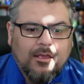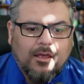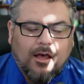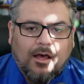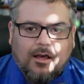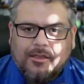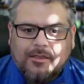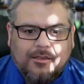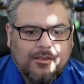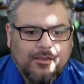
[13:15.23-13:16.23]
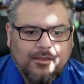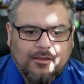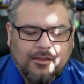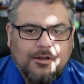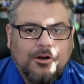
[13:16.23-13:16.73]

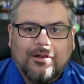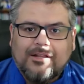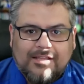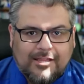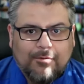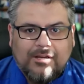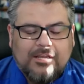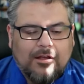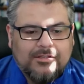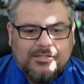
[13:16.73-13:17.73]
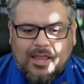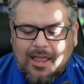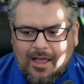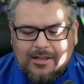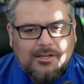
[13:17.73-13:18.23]
let's say they reach out and say,
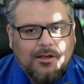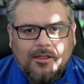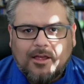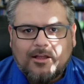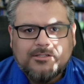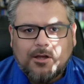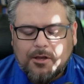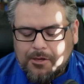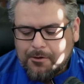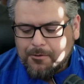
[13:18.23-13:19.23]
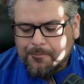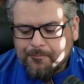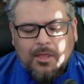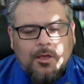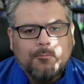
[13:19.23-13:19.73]
"Hey, I saw you
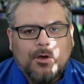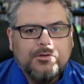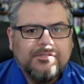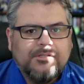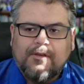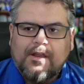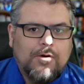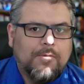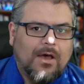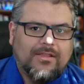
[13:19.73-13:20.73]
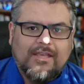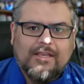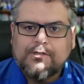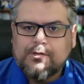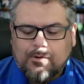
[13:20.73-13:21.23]
posted a video about
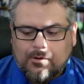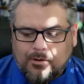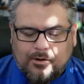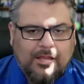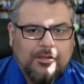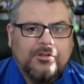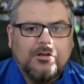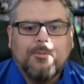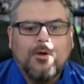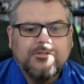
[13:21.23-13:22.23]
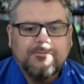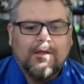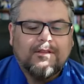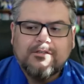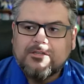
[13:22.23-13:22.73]
this, or that you did a post
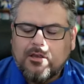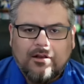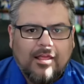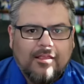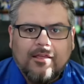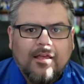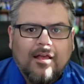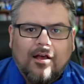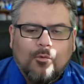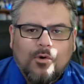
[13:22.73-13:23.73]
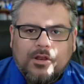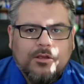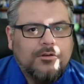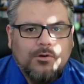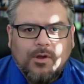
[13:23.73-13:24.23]
about this. Like, what are
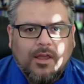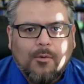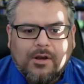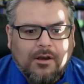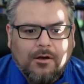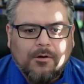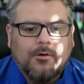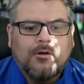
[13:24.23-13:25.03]
you doing? I want to know."